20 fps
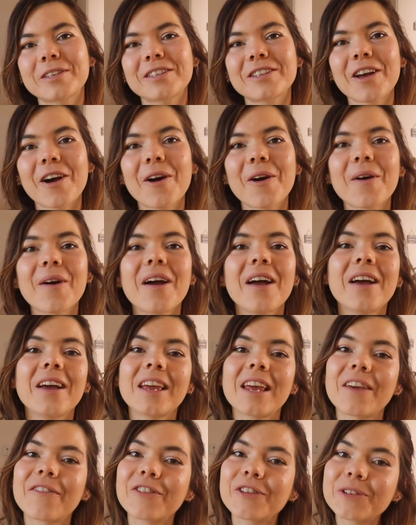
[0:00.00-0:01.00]
So
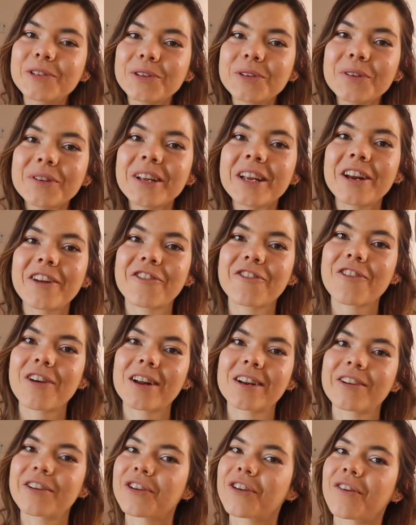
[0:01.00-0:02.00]
if you do need a
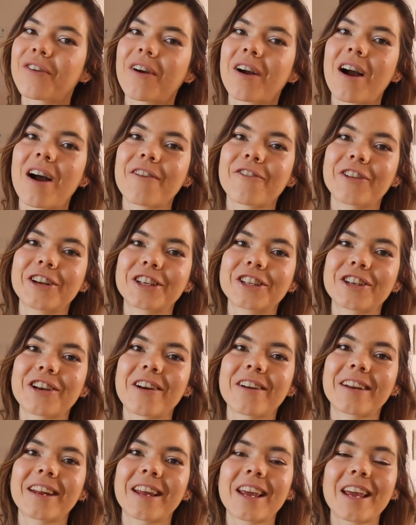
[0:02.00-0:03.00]
friend on your recovery
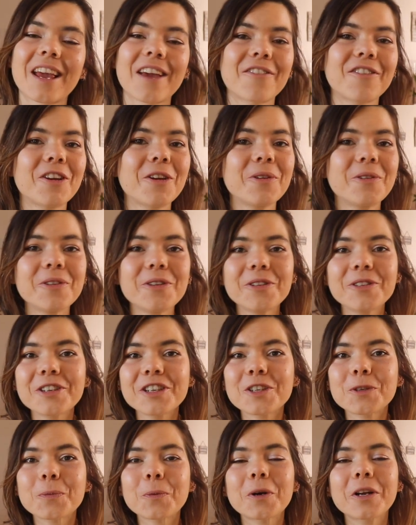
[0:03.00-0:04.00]
journey, if you do
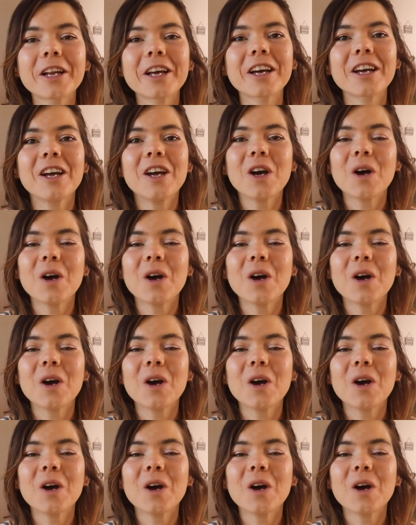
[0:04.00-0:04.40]
just wanna